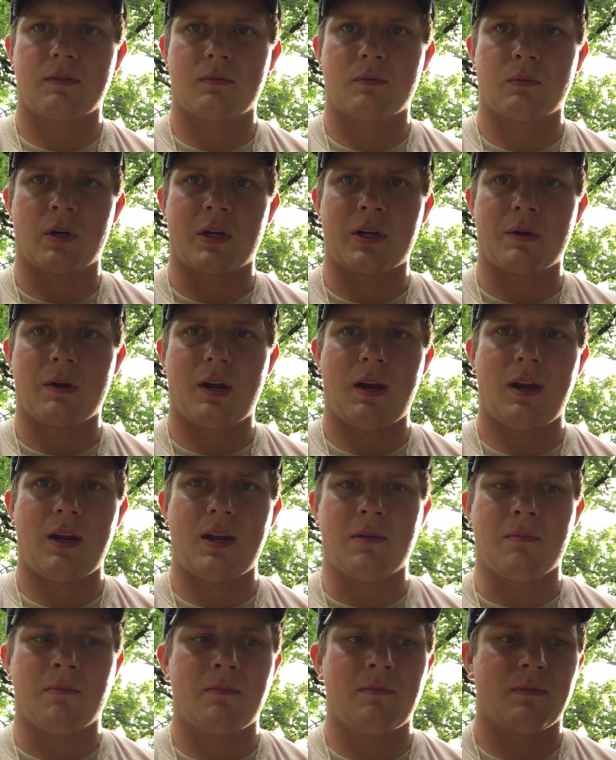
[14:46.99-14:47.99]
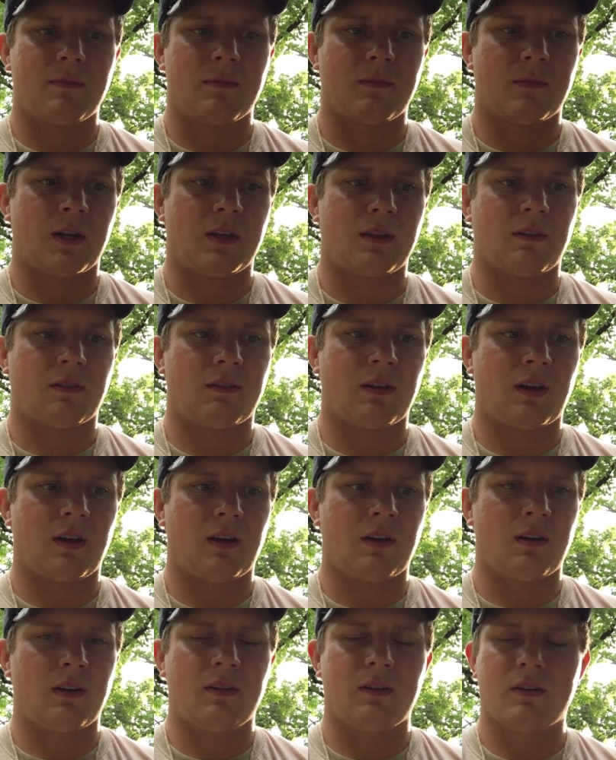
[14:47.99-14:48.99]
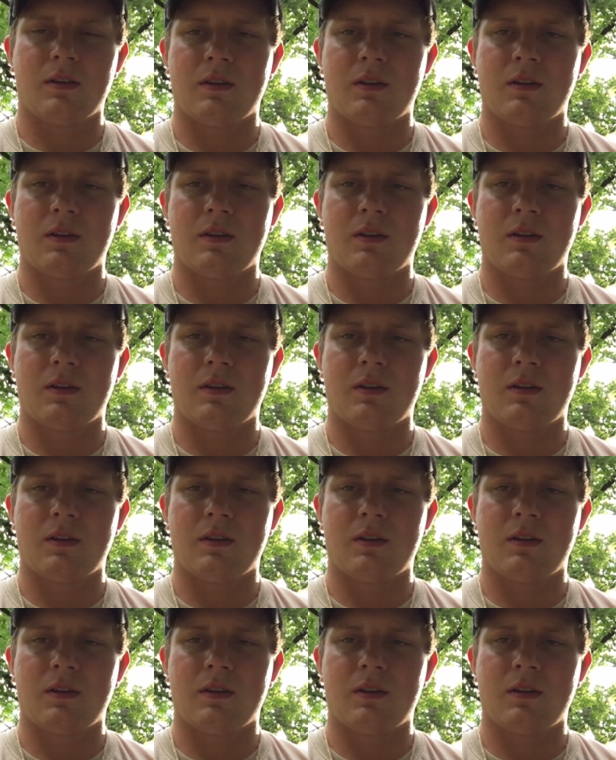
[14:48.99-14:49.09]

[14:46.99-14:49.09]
where you aim, right in the center,